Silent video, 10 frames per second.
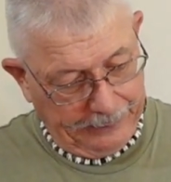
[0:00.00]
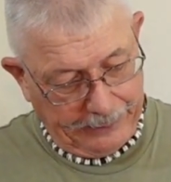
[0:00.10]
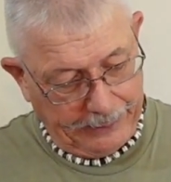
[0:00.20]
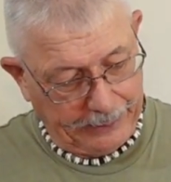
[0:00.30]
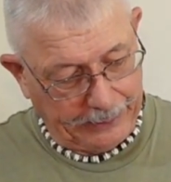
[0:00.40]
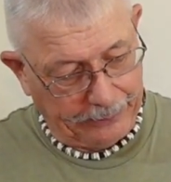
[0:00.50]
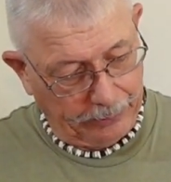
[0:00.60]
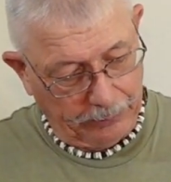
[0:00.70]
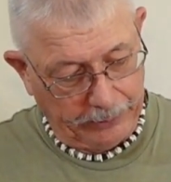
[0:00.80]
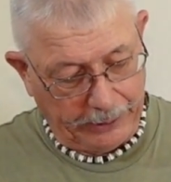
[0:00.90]
And
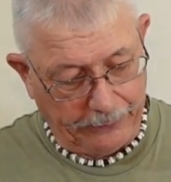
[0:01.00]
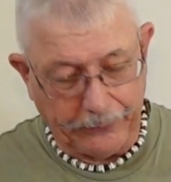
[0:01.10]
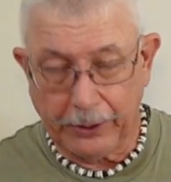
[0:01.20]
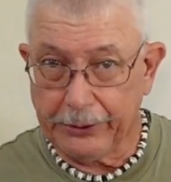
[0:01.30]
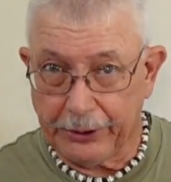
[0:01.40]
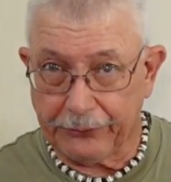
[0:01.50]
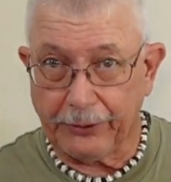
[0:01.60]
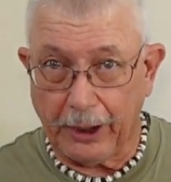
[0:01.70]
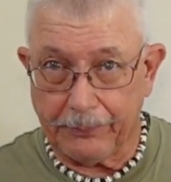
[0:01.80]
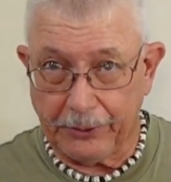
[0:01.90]
when they filled this
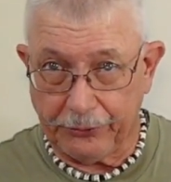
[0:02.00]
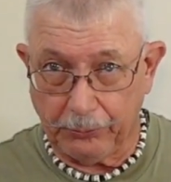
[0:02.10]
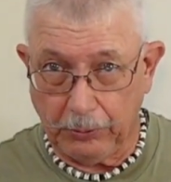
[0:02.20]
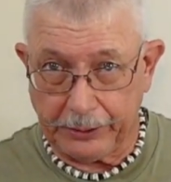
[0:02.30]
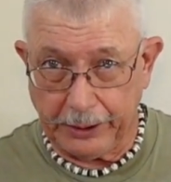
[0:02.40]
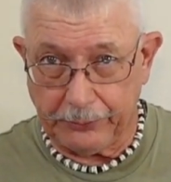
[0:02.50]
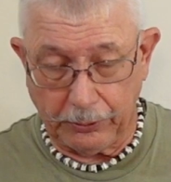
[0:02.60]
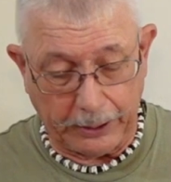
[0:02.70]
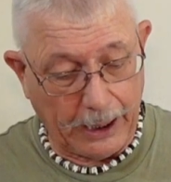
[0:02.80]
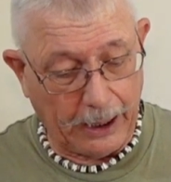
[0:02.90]
up, this is what they
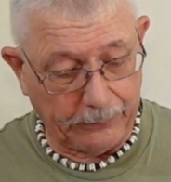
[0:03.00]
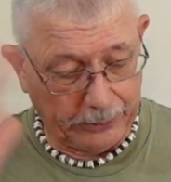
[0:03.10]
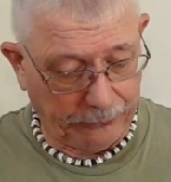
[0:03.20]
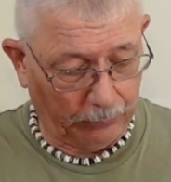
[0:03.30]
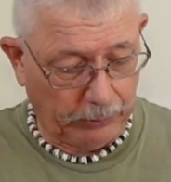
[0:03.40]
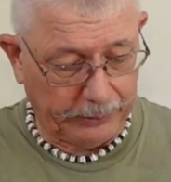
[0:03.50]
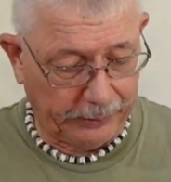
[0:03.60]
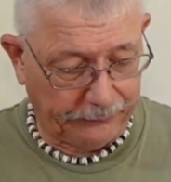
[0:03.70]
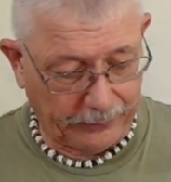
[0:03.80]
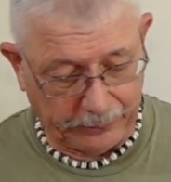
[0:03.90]
took out, and this is what
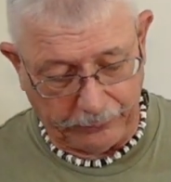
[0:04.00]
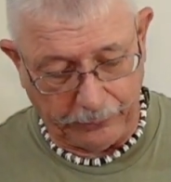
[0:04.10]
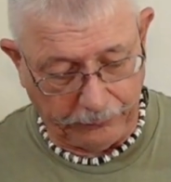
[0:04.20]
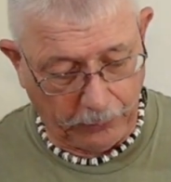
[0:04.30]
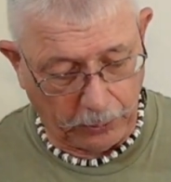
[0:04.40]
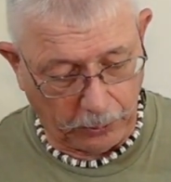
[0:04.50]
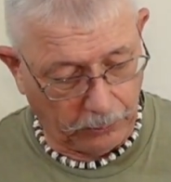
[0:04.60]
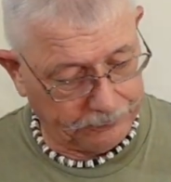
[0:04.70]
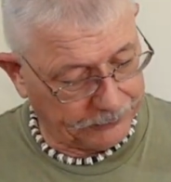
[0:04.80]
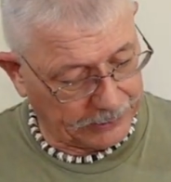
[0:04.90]
they sent to the
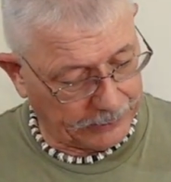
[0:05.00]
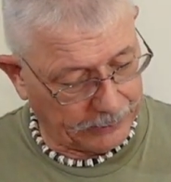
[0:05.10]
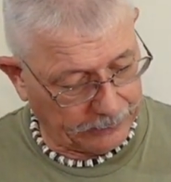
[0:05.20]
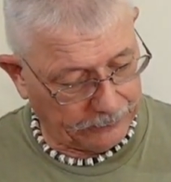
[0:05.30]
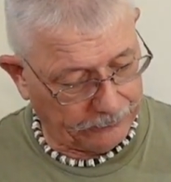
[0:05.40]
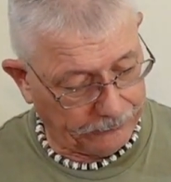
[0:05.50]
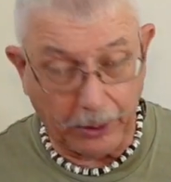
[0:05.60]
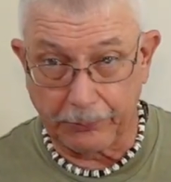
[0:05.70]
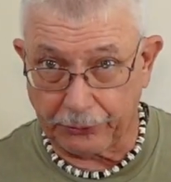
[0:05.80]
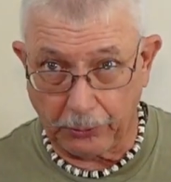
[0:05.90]
photo
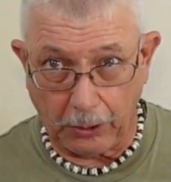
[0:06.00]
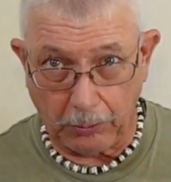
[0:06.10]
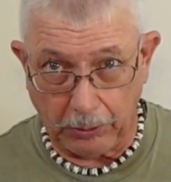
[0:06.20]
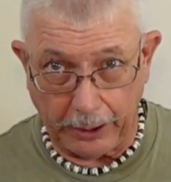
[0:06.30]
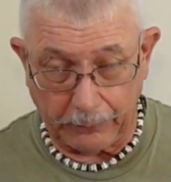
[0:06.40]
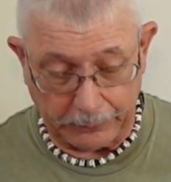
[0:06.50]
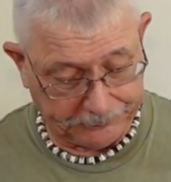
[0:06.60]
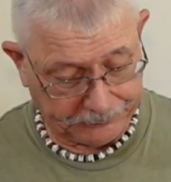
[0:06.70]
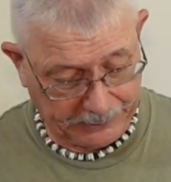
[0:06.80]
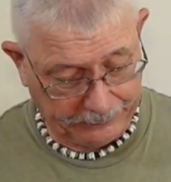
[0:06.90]
film store or
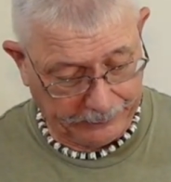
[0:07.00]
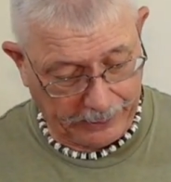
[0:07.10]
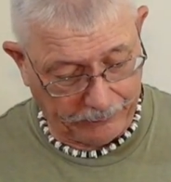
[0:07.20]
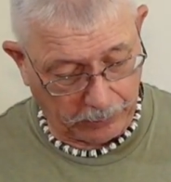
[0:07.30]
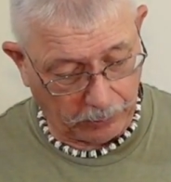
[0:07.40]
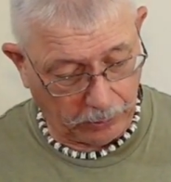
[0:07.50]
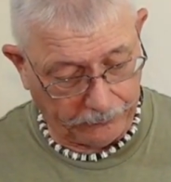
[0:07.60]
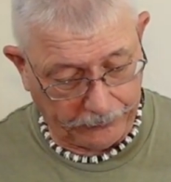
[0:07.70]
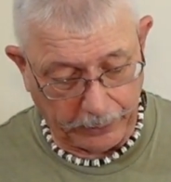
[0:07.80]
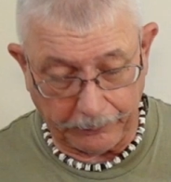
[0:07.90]
whatever to have their roll
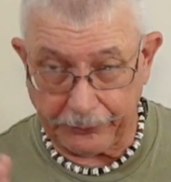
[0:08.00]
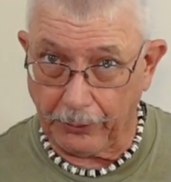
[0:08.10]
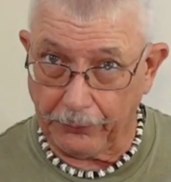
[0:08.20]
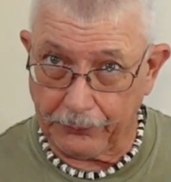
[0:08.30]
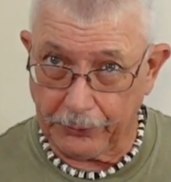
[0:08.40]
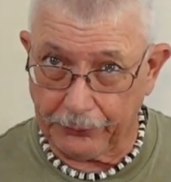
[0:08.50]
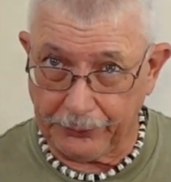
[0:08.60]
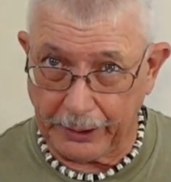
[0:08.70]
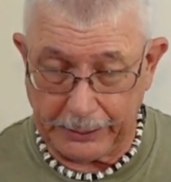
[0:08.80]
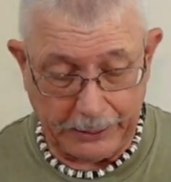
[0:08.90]
of film. So the first
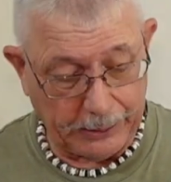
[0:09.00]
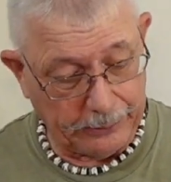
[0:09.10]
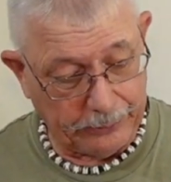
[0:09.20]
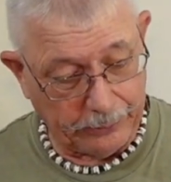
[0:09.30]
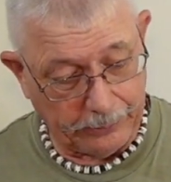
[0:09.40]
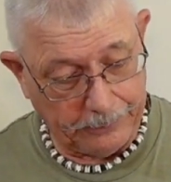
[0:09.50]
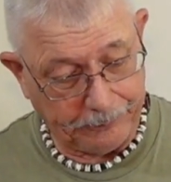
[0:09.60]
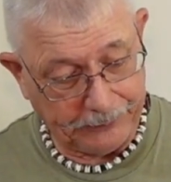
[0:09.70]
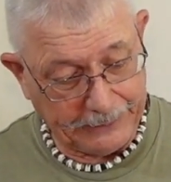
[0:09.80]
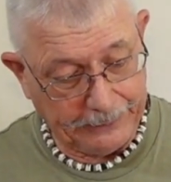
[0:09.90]
thing you need to do
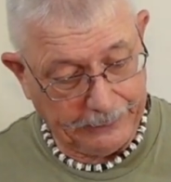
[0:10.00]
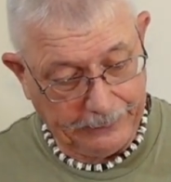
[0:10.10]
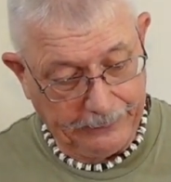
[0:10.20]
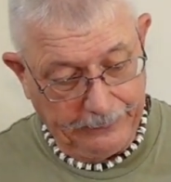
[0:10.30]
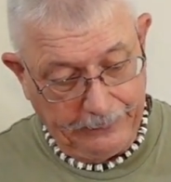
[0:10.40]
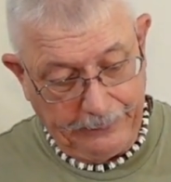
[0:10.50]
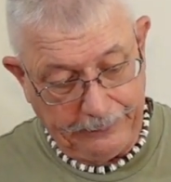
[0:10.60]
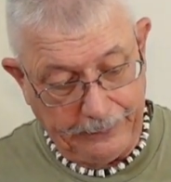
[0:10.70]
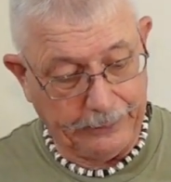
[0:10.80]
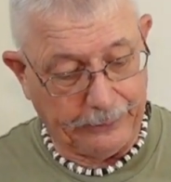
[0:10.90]

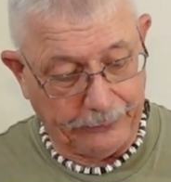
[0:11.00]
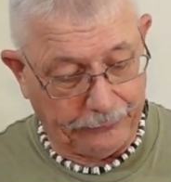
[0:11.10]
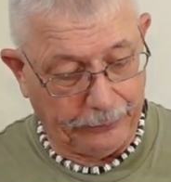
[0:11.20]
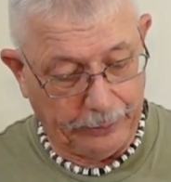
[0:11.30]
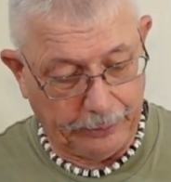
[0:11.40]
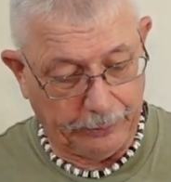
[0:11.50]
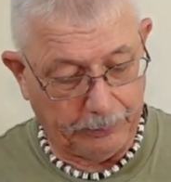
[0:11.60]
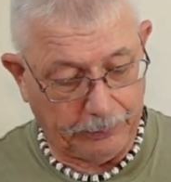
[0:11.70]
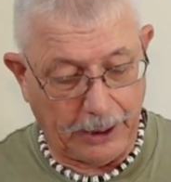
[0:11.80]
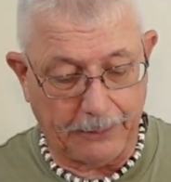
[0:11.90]
is
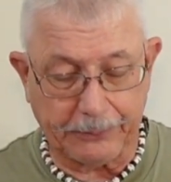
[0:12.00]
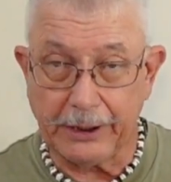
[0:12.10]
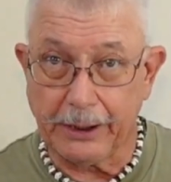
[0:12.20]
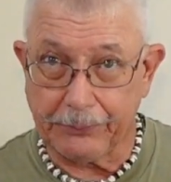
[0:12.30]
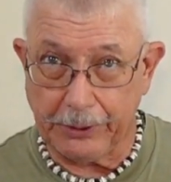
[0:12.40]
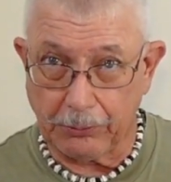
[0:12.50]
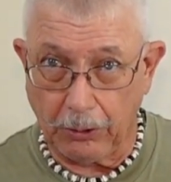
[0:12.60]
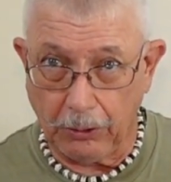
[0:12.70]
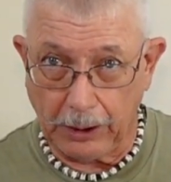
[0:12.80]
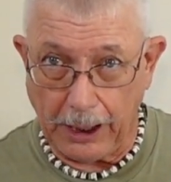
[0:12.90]
pop the empty roll